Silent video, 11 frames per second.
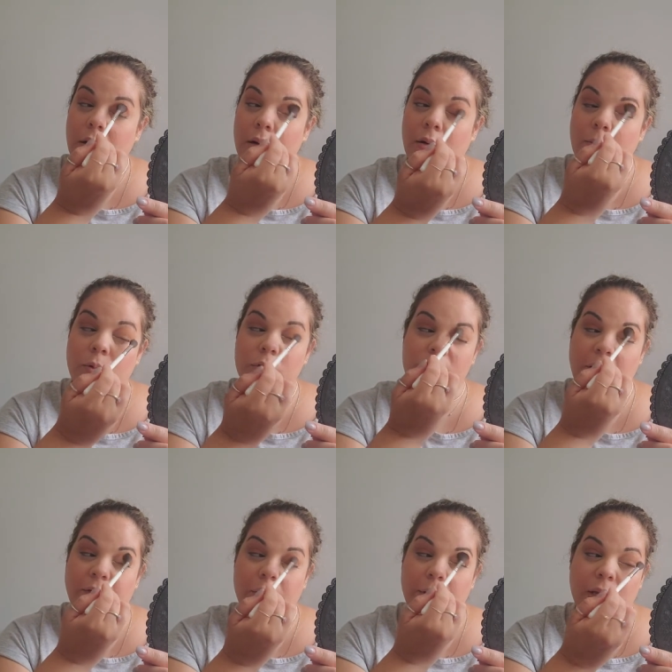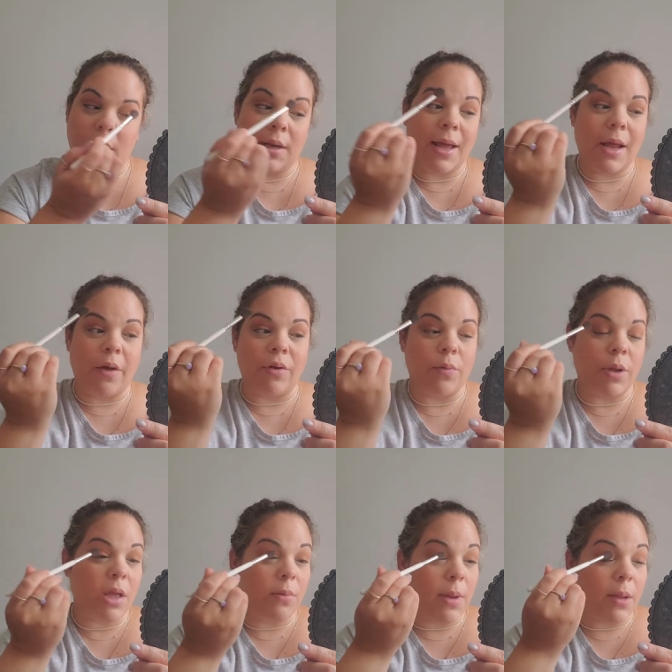almost every weekend. Not every
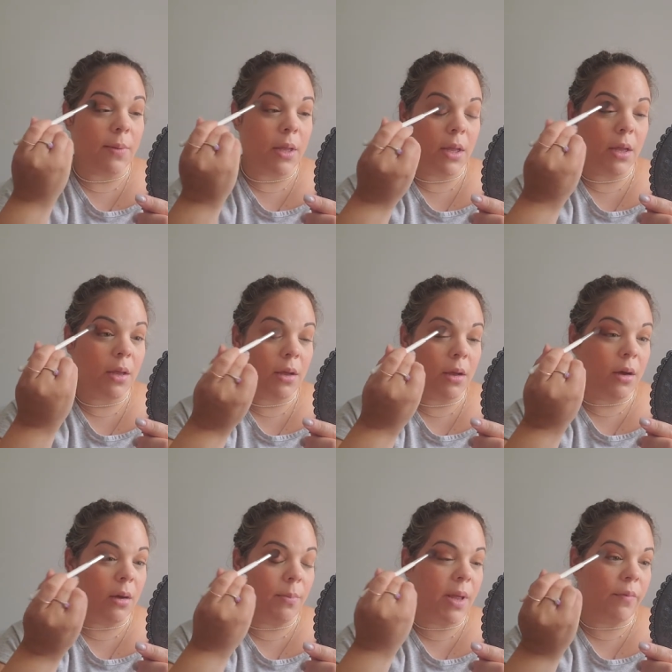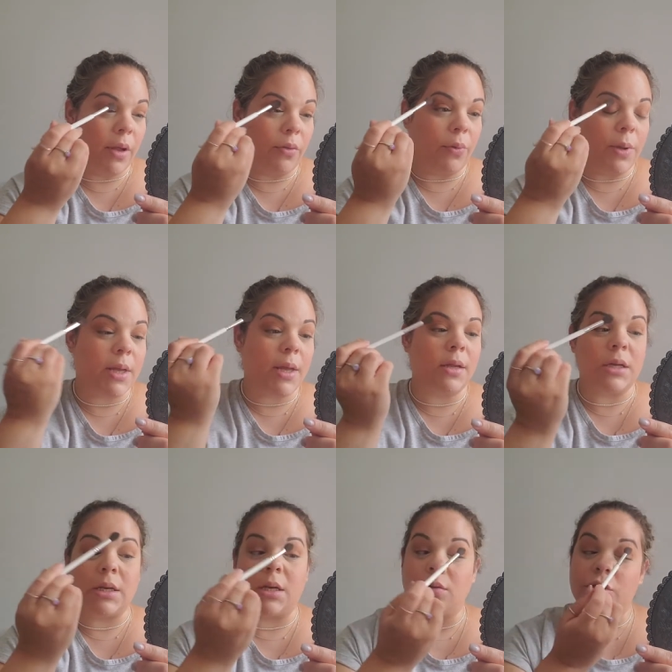weekend, maybe every other weekend,
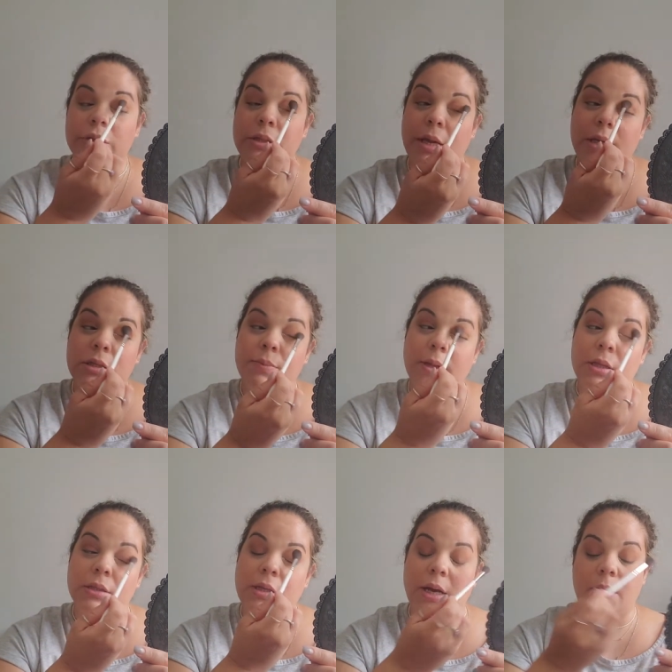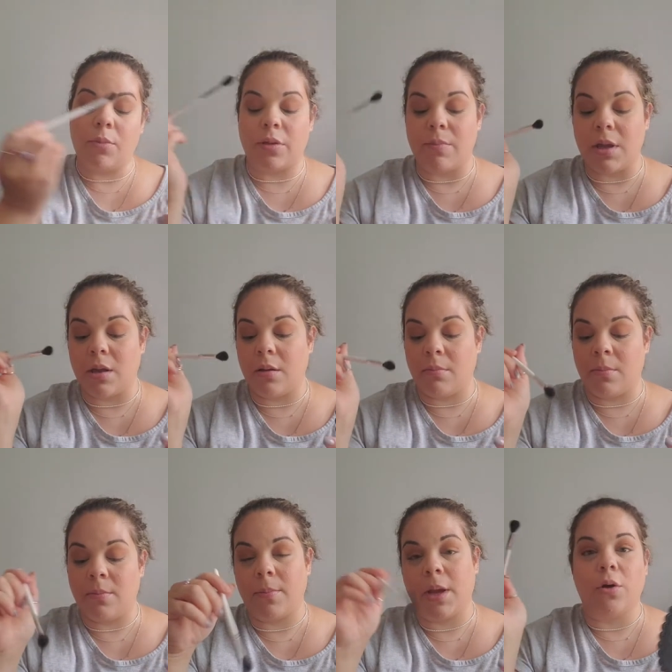and he'll just, like, spend the time with me and
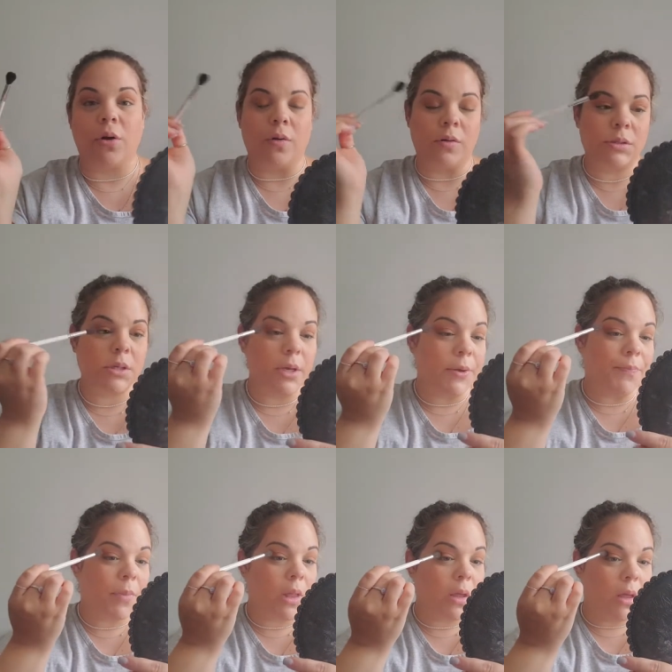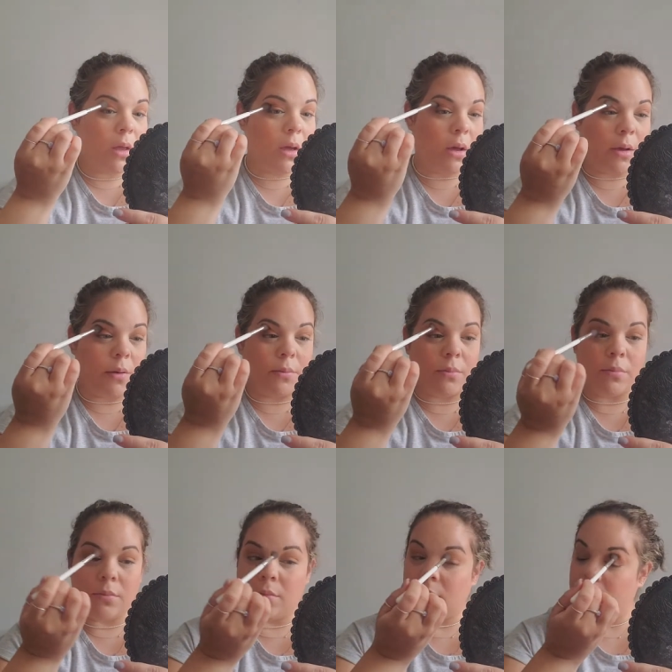my girls.
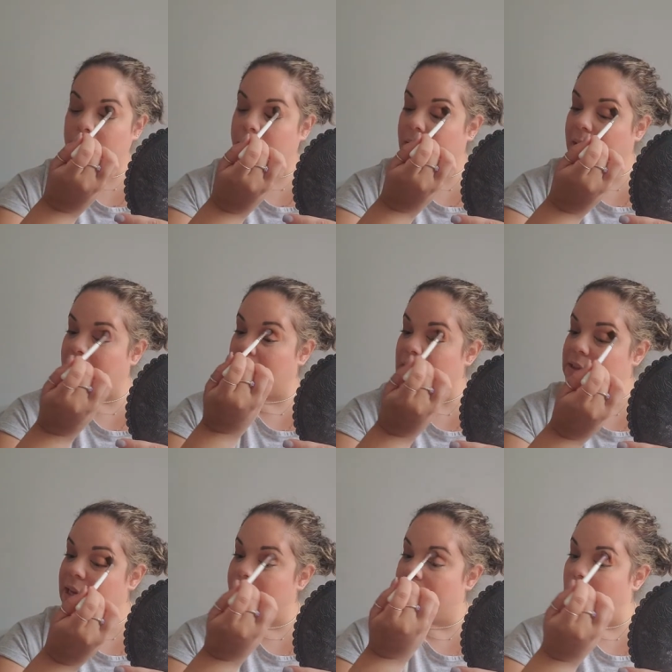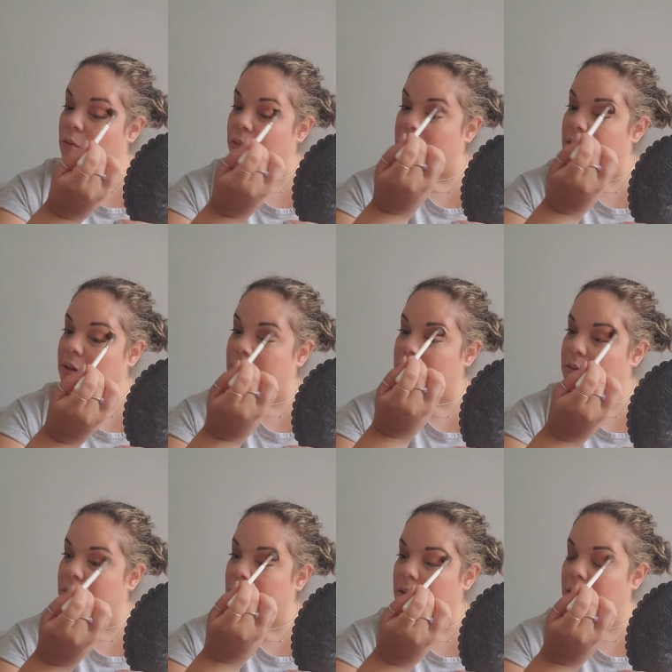But, like, he's, like, my only
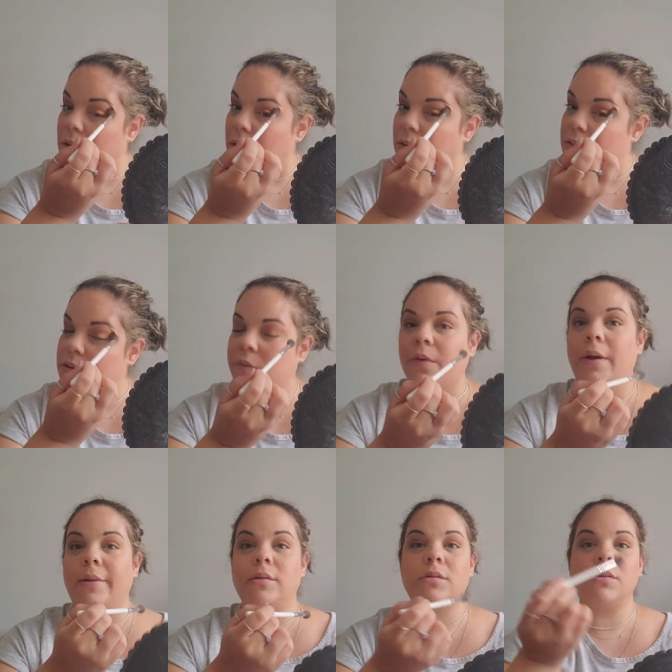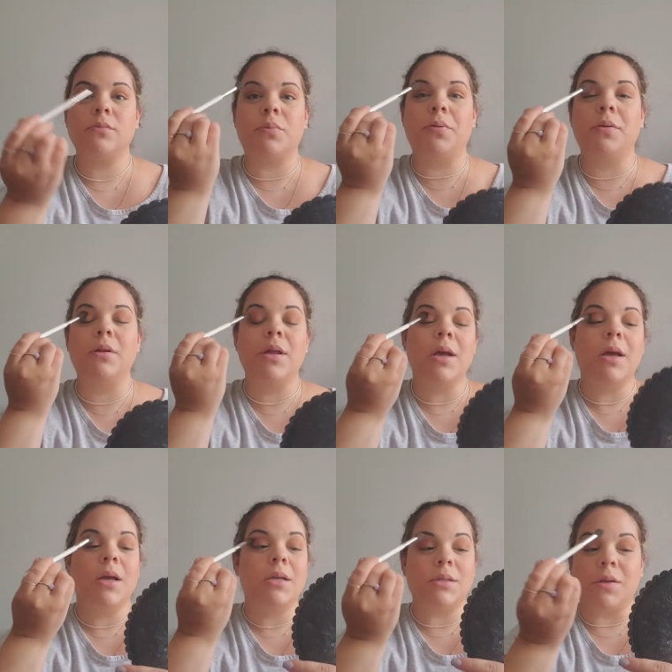close friend.
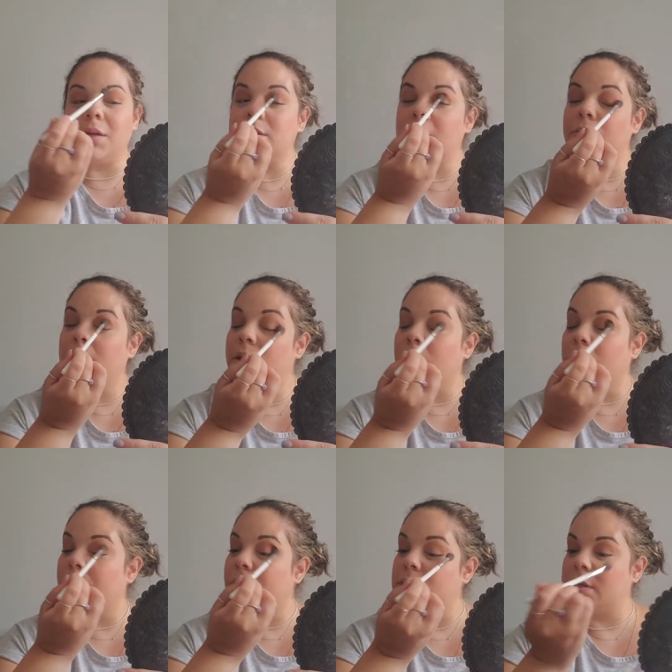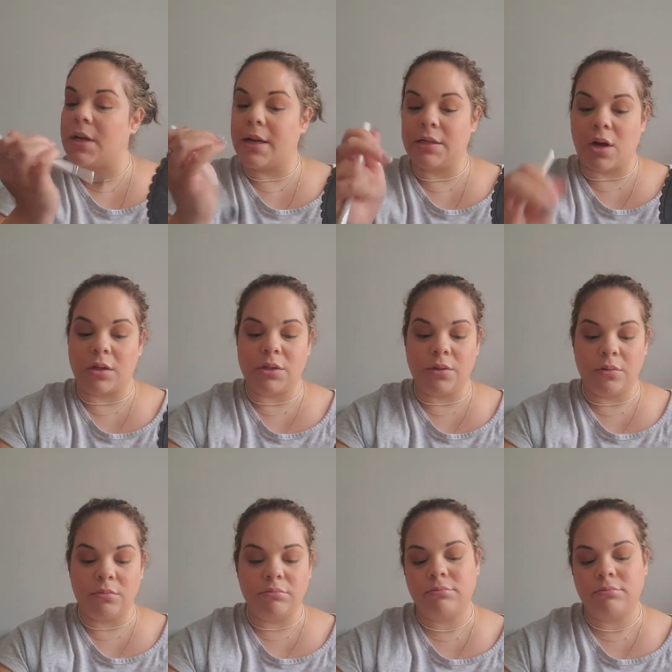So he's, like, really the only person I talk to.